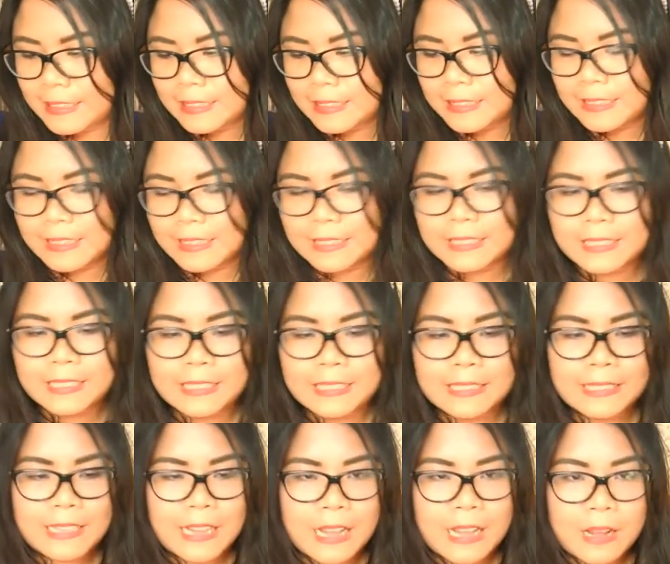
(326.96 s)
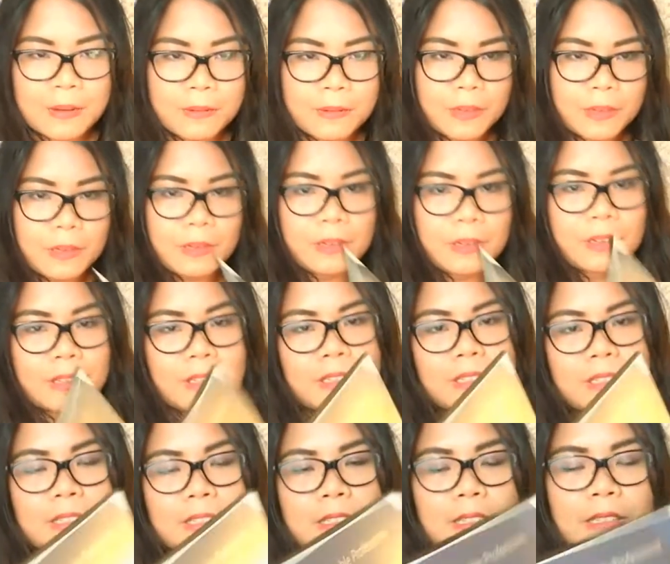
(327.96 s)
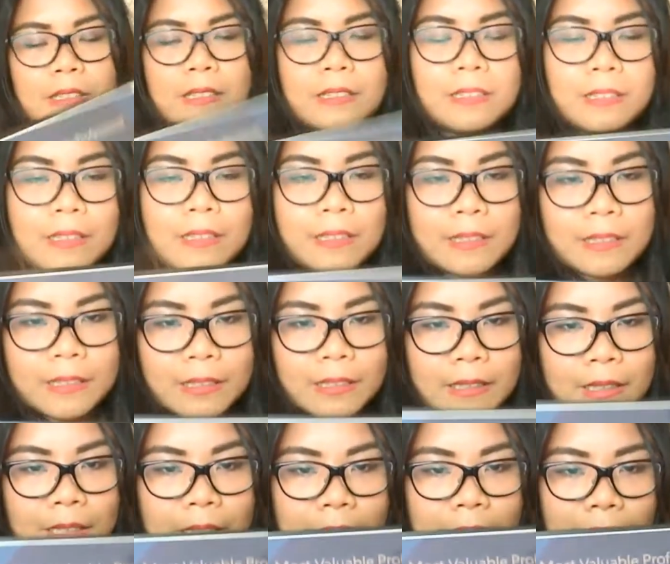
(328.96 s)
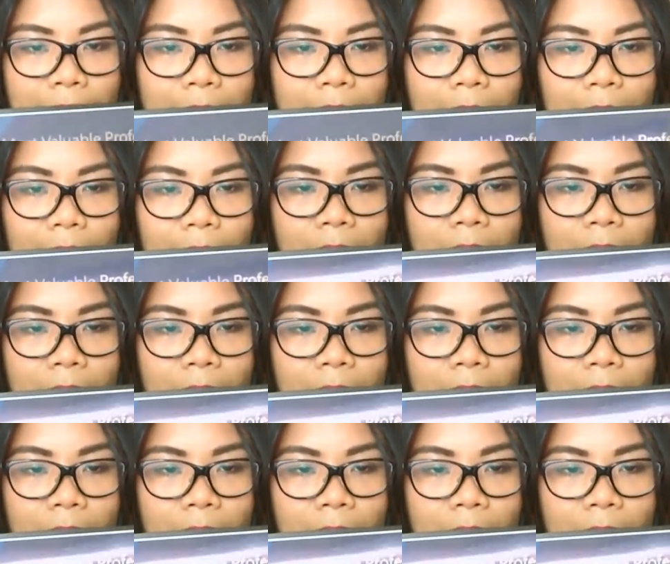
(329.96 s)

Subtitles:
this is how it looks here.